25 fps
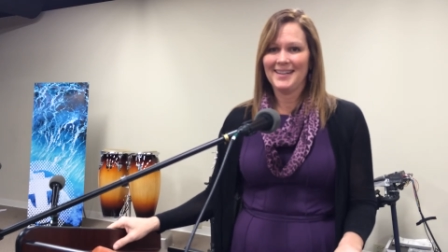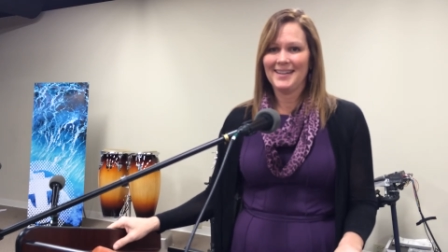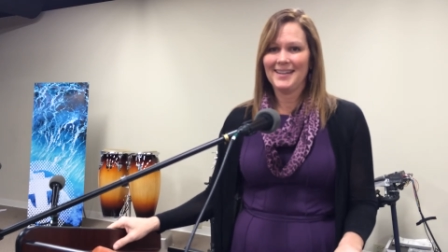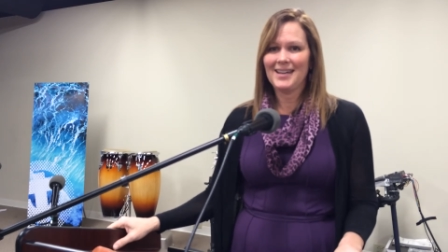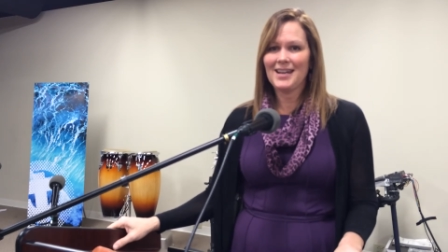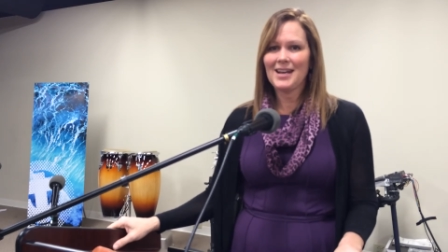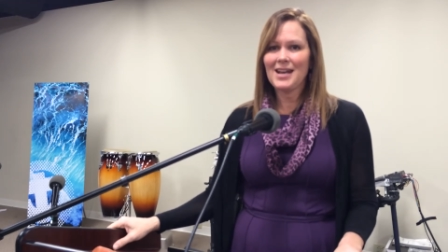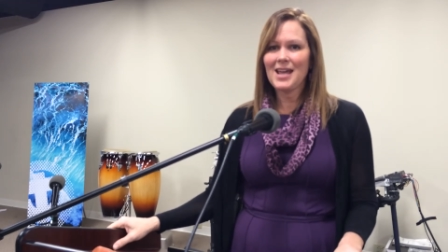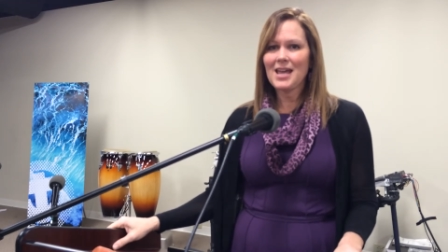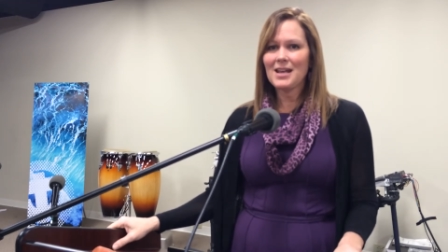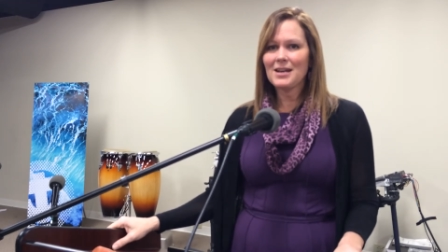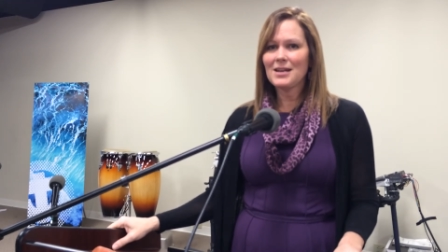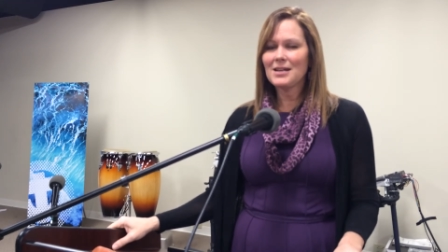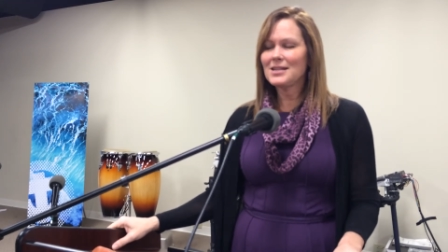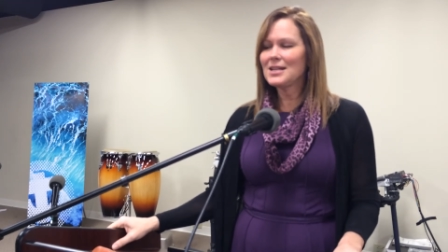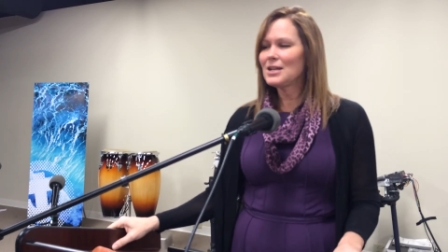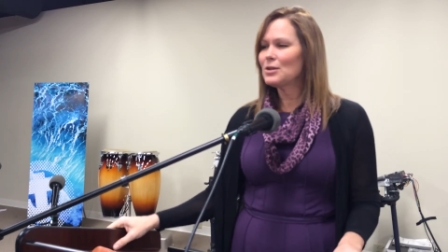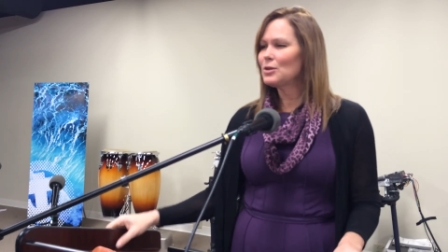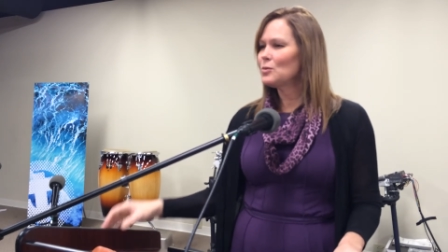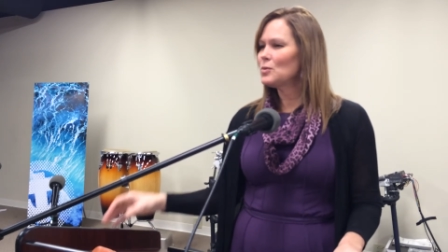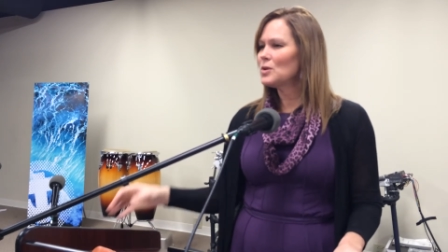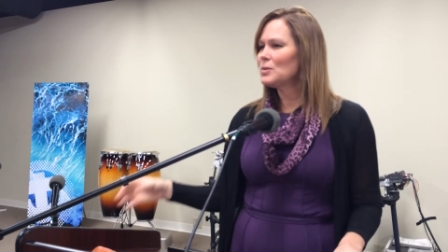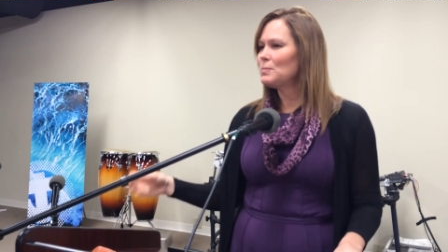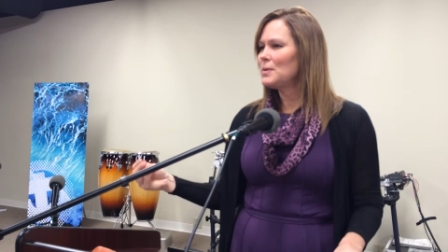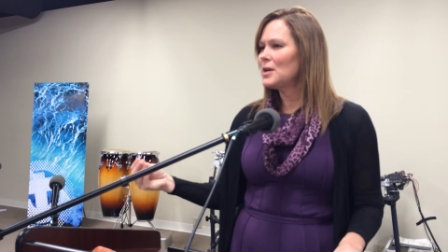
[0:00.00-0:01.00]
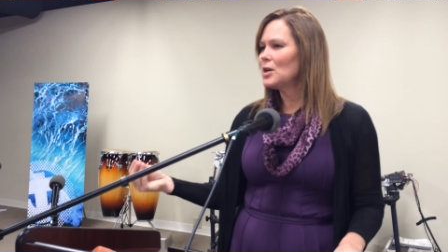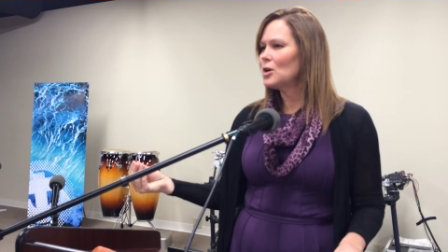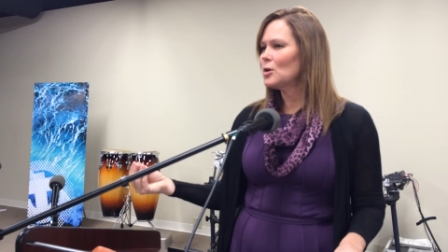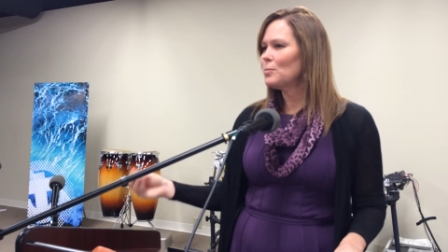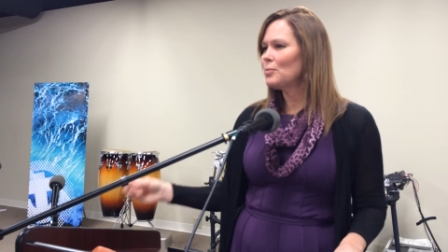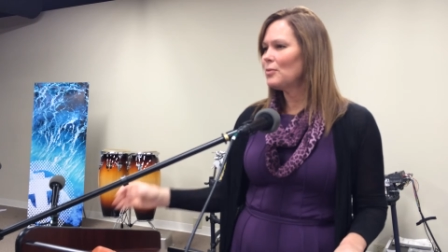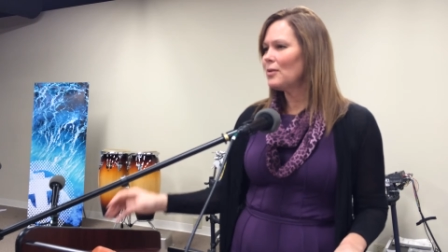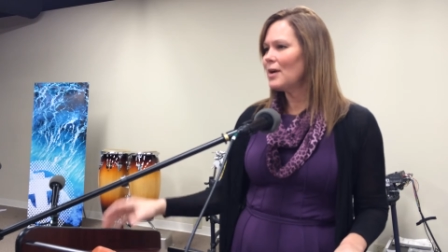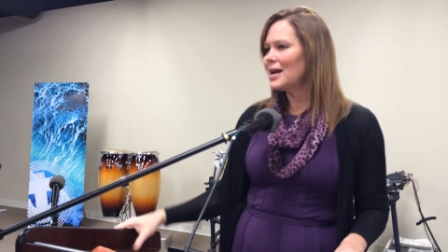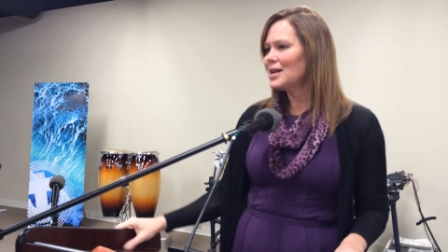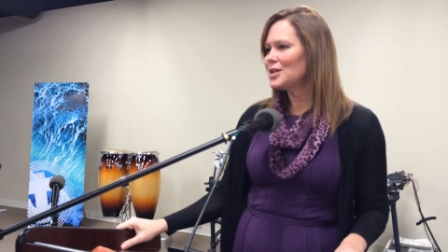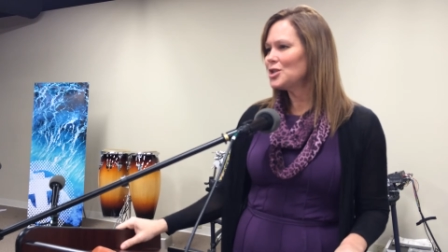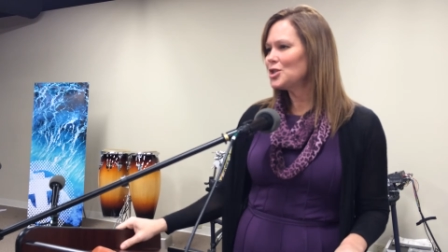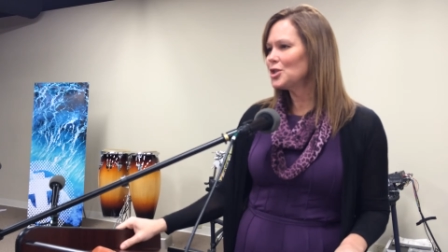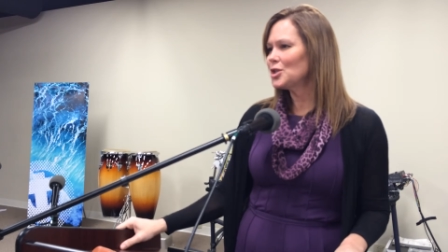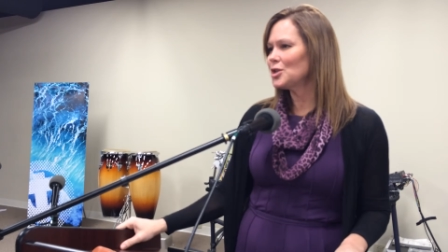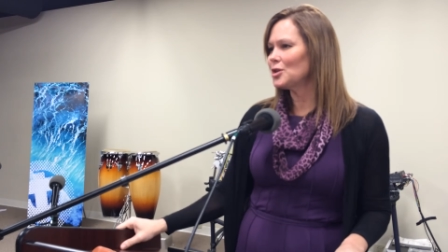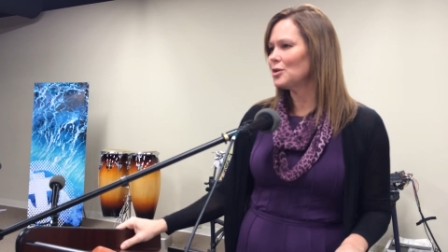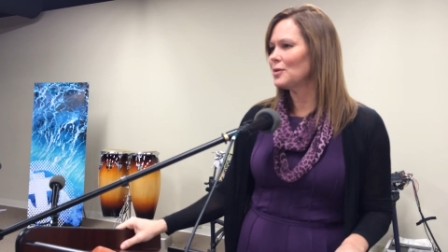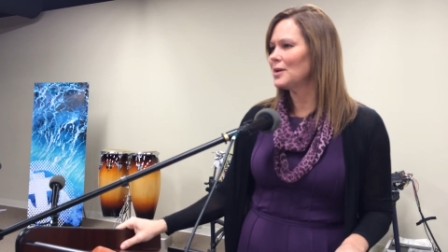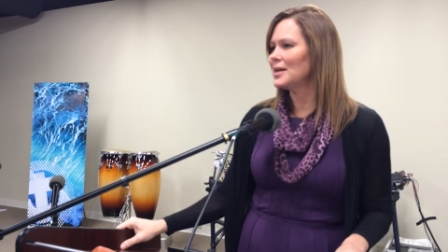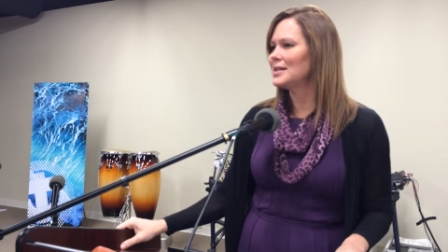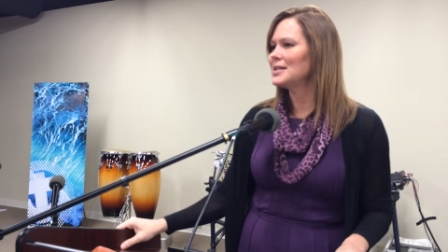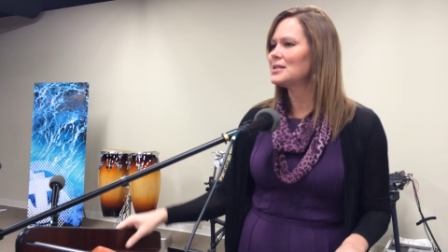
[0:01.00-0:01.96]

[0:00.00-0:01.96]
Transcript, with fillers: And, and dealing with peer pressure.